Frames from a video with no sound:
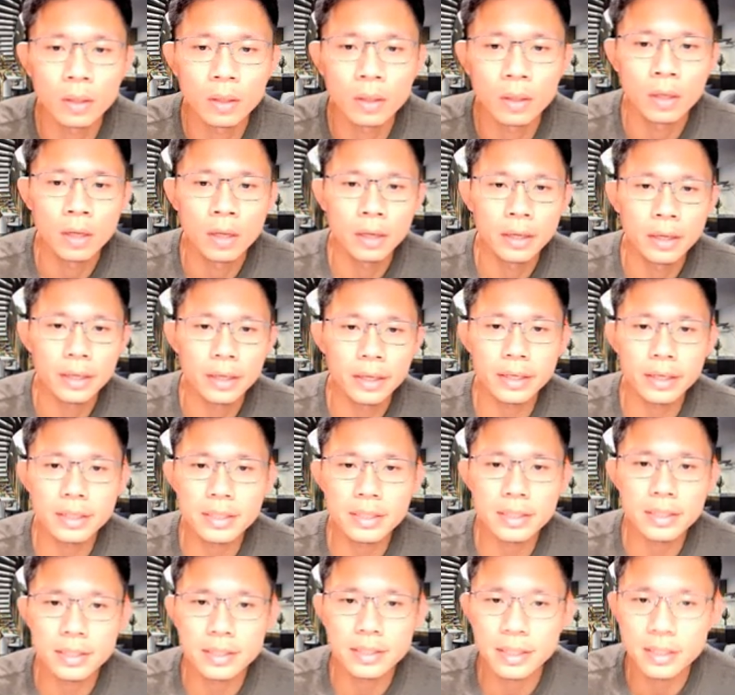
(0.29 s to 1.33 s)
Hey guys,
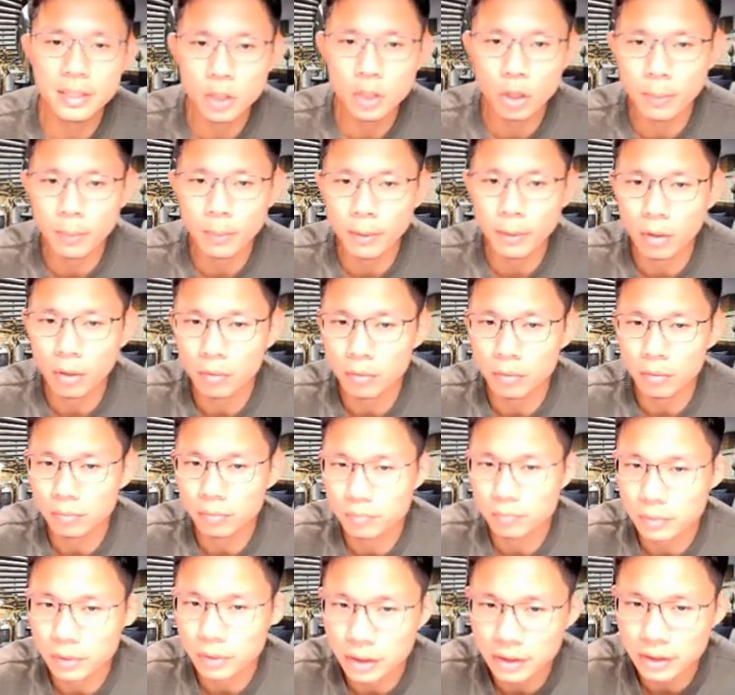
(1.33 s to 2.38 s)
let's talk about
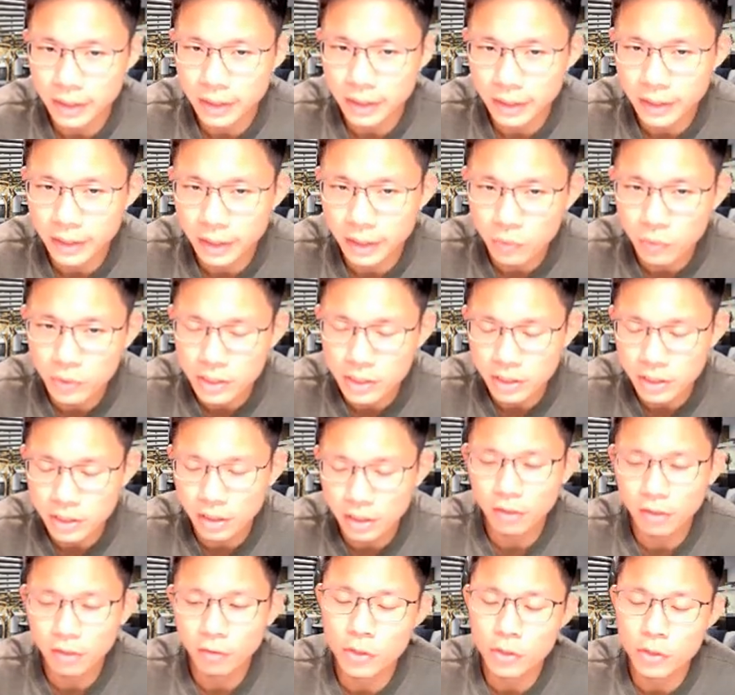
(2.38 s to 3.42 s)
Cuscaden Reserve,
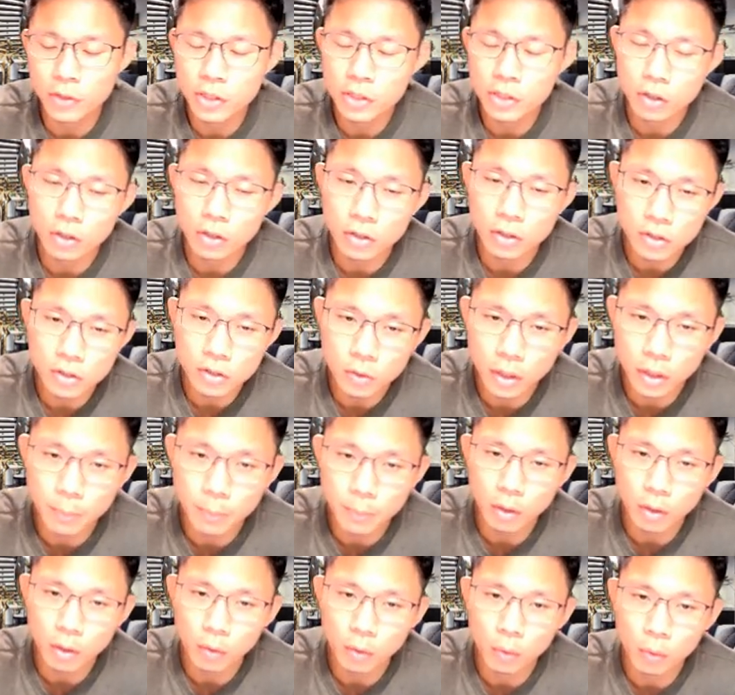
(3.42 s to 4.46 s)
which caused quite a bit of
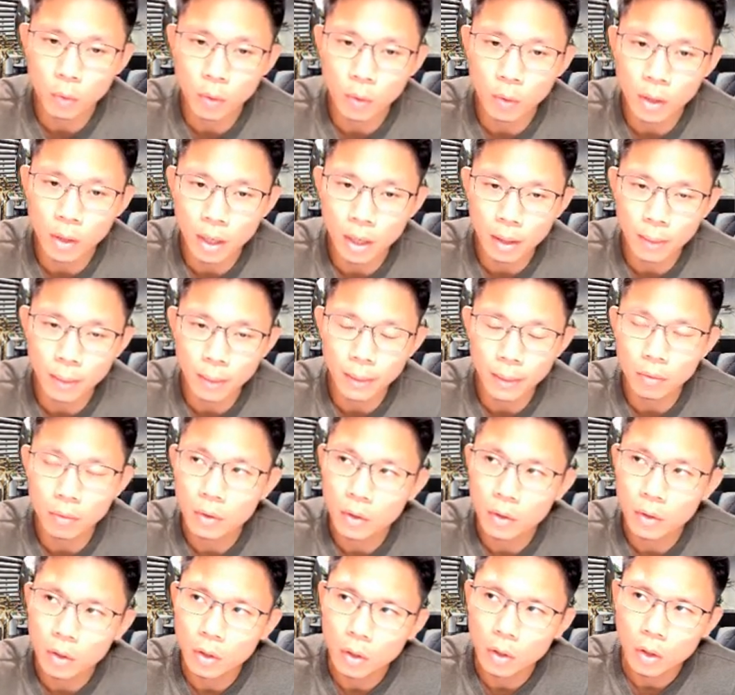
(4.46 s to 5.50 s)
hoo-ha about
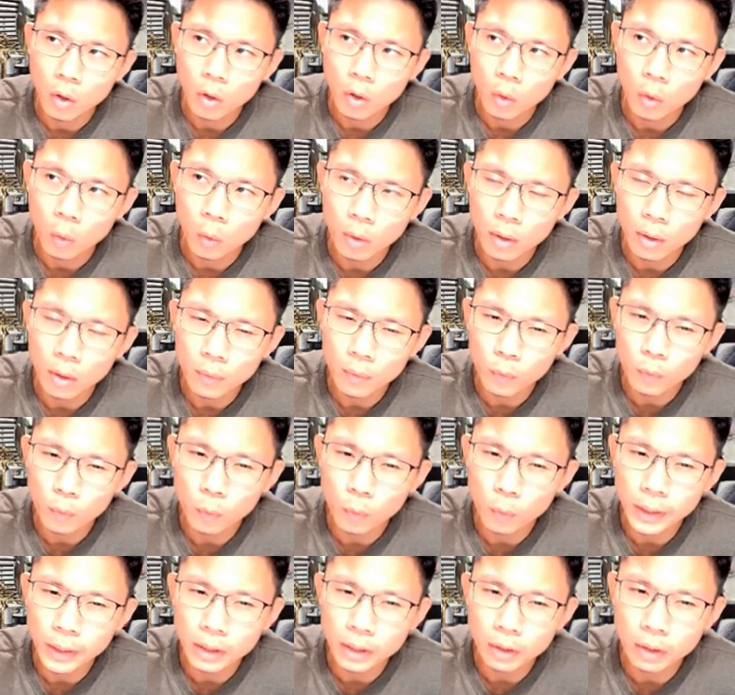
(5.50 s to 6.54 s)
1 week
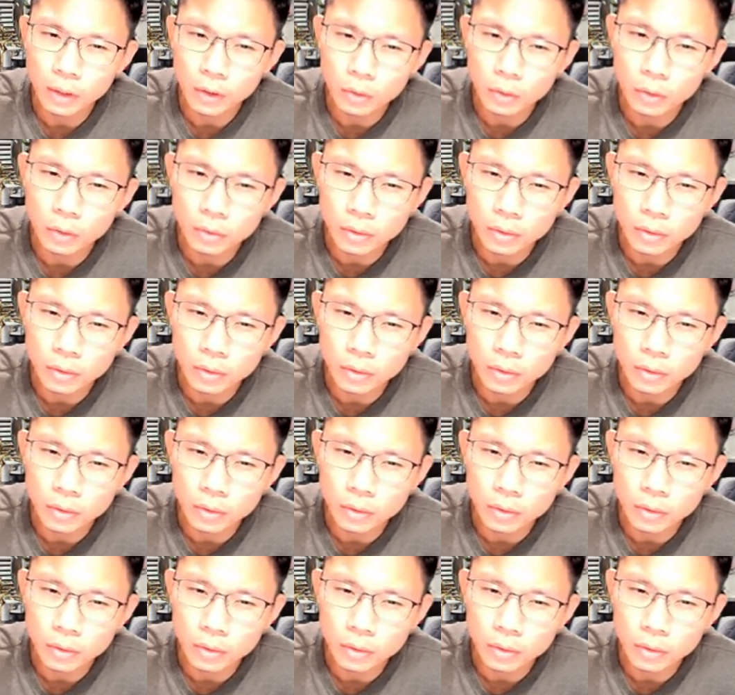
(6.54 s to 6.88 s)
ago.